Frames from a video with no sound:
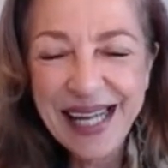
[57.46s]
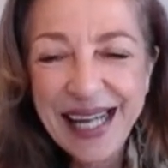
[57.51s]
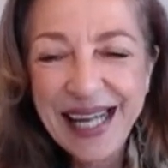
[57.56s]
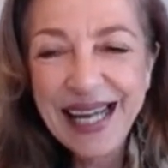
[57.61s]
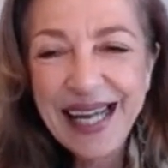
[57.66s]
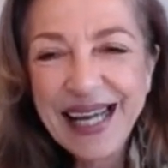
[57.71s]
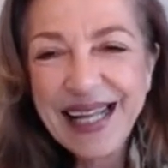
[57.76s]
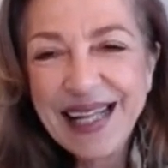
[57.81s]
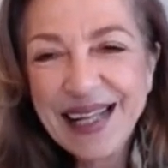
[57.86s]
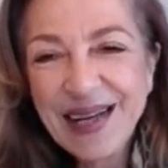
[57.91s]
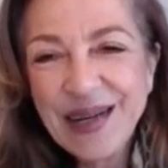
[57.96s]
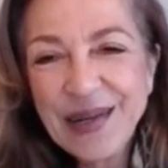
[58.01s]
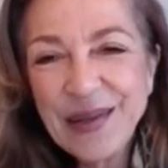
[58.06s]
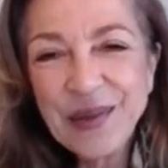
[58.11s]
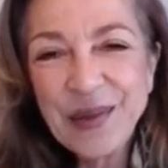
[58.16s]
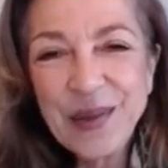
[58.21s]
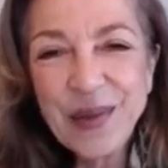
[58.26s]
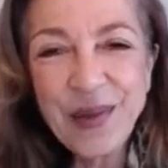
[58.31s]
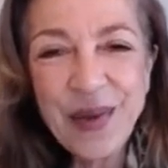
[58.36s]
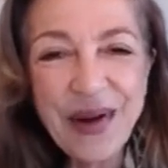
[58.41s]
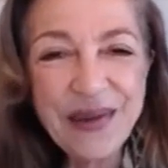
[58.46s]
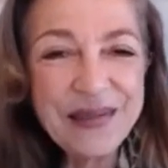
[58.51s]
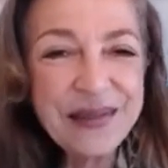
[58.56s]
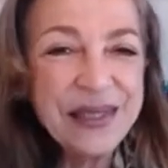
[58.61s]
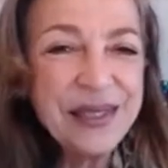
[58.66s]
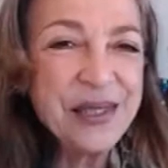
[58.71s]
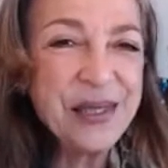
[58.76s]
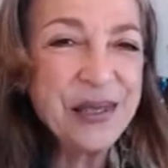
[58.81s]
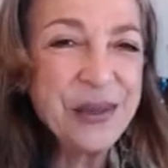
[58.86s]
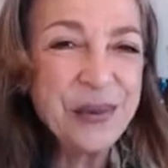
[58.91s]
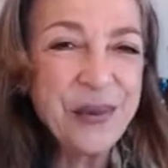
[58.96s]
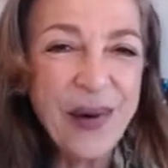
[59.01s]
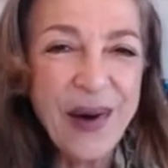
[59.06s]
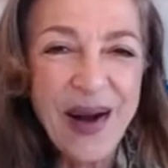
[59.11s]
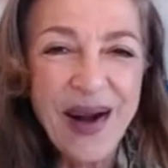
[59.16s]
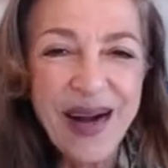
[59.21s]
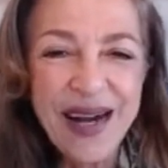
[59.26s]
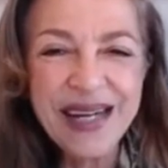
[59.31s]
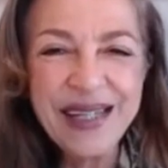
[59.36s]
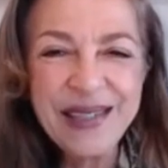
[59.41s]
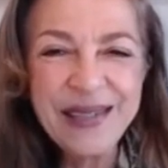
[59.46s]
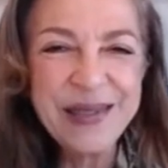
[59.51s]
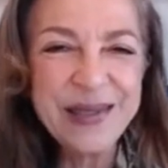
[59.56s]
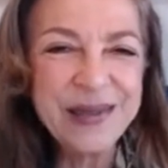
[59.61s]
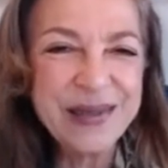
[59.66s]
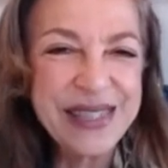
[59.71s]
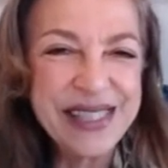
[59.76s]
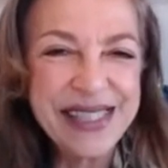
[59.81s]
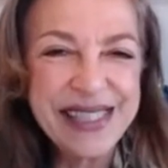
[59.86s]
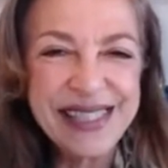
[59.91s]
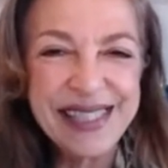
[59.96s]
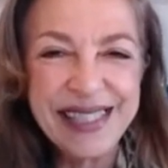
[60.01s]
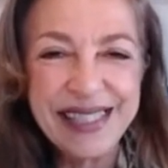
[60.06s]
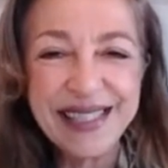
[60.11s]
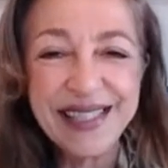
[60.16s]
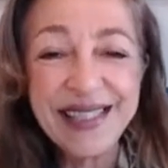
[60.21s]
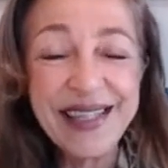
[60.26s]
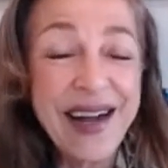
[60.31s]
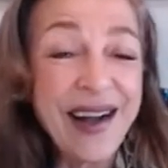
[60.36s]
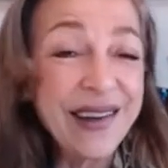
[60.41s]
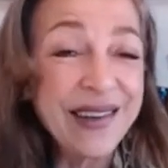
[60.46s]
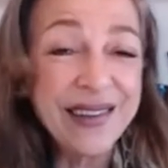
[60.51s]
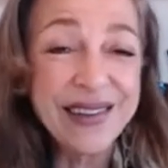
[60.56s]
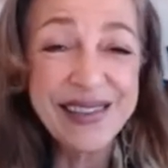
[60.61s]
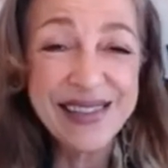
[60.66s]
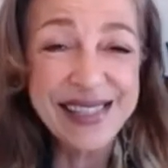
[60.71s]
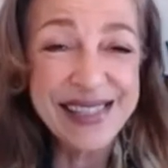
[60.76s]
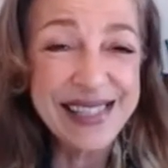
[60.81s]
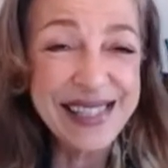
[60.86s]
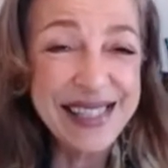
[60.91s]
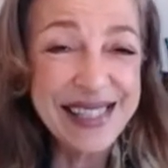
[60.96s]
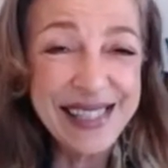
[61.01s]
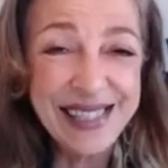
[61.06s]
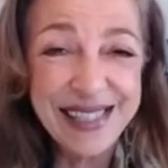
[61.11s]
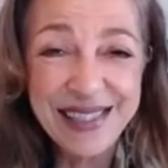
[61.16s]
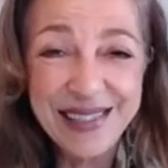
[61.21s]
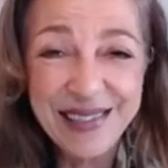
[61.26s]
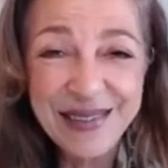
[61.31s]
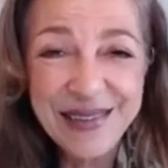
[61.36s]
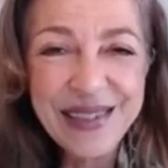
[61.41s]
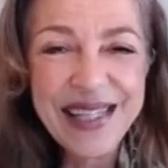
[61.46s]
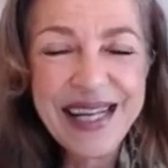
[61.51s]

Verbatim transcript: Hello, whoever you are who is here, I can't see you.